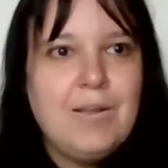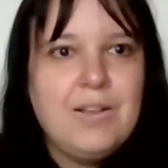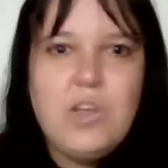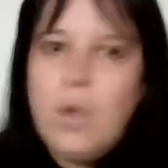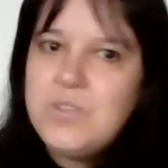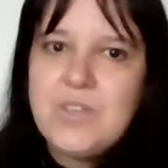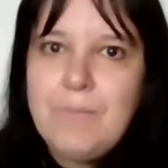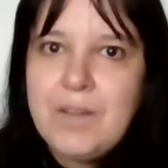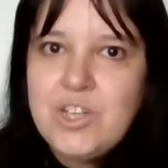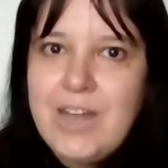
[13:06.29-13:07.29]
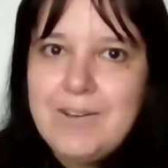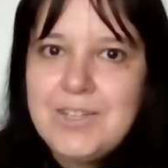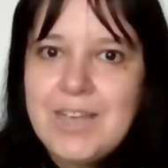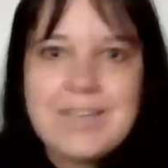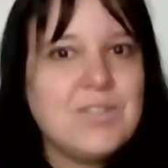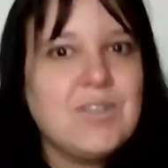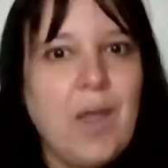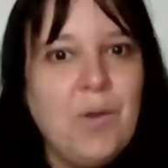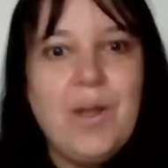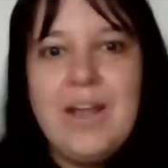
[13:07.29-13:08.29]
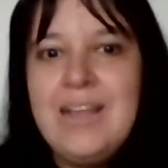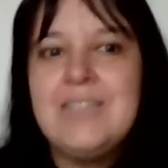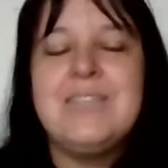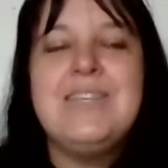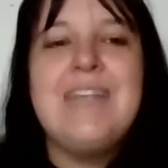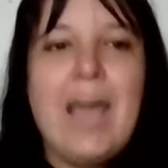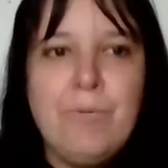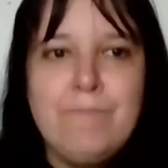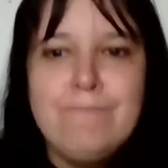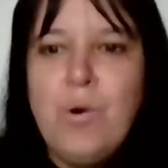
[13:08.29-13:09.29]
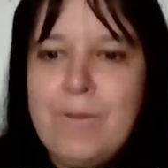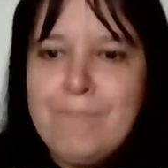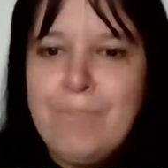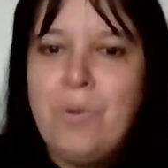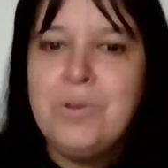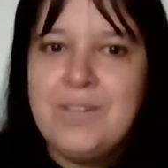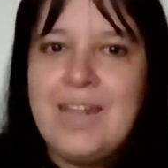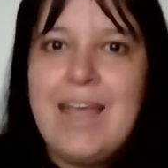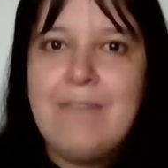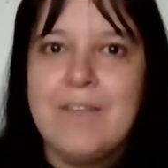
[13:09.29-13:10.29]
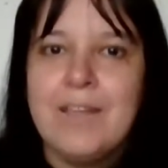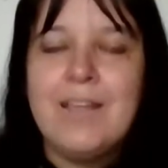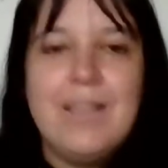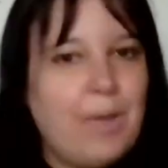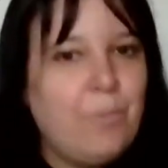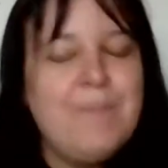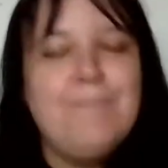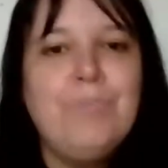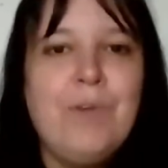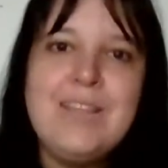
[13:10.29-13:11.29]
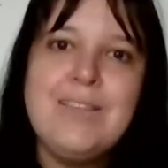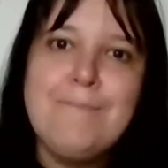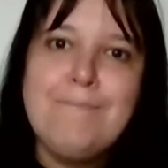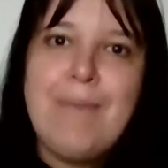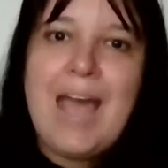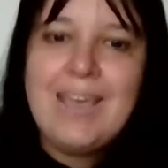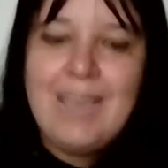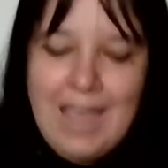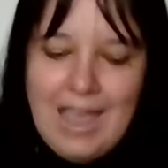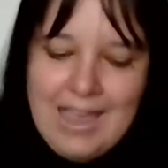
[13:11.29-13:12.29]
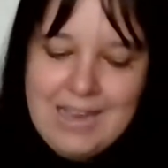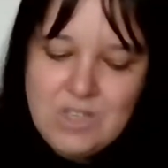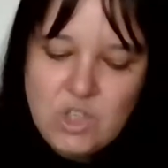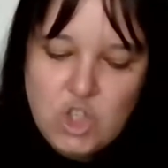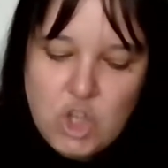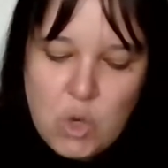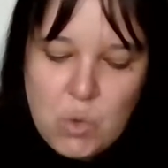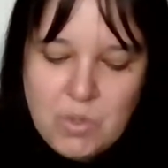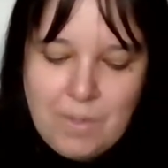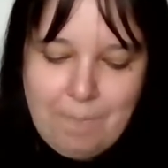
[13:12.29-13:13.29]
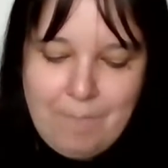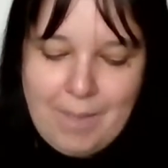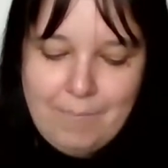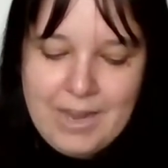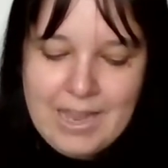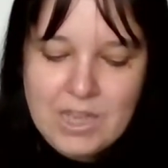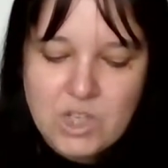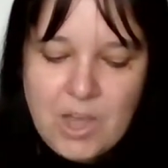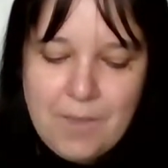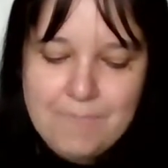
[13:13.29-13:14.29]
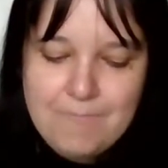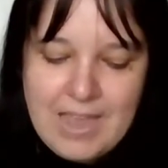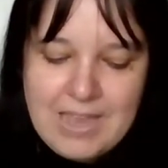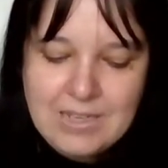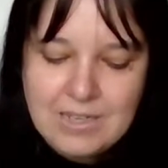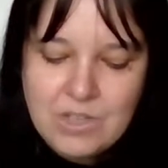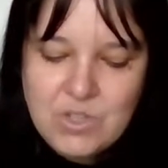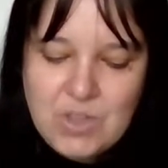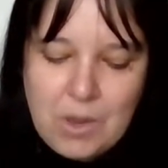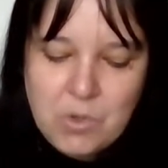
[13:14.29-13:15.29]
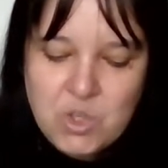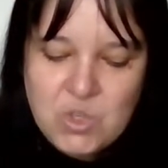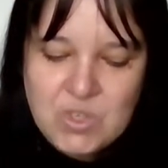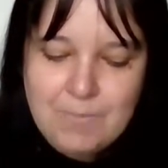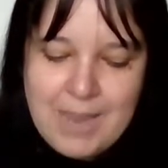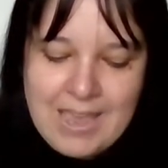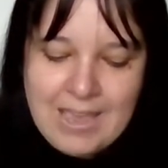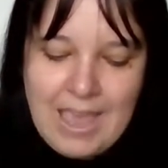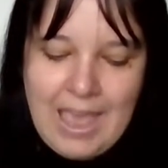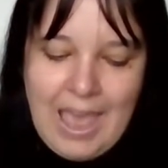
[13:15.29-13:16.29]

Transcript: Not so much nowadays. So it's now more important than ever that we bring them back into the public domain, so to speak.